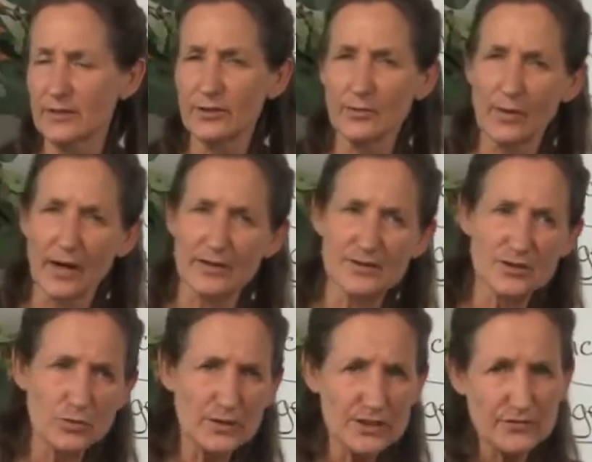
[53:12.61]
You might
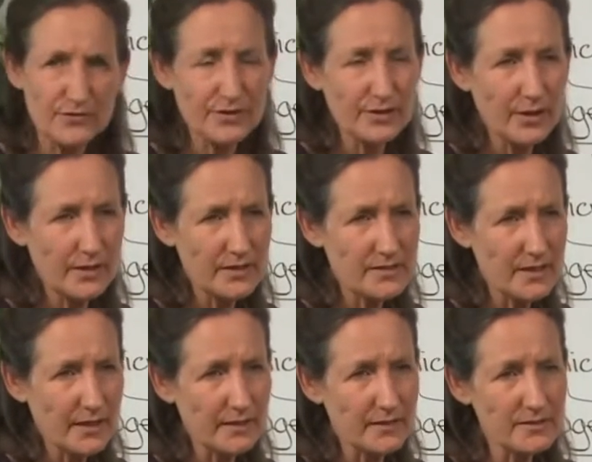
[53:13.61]
swish for 30
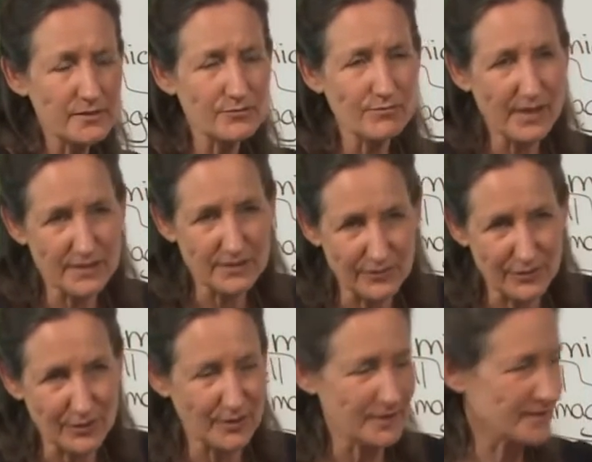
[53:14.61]
seconds and rest for
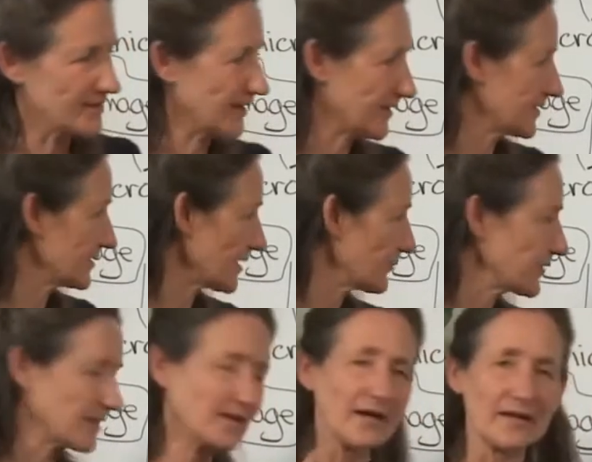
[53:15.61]
30 seconds,
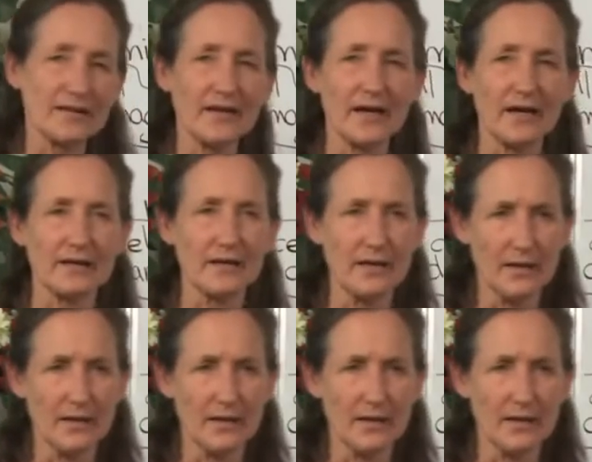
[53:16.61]
something like that.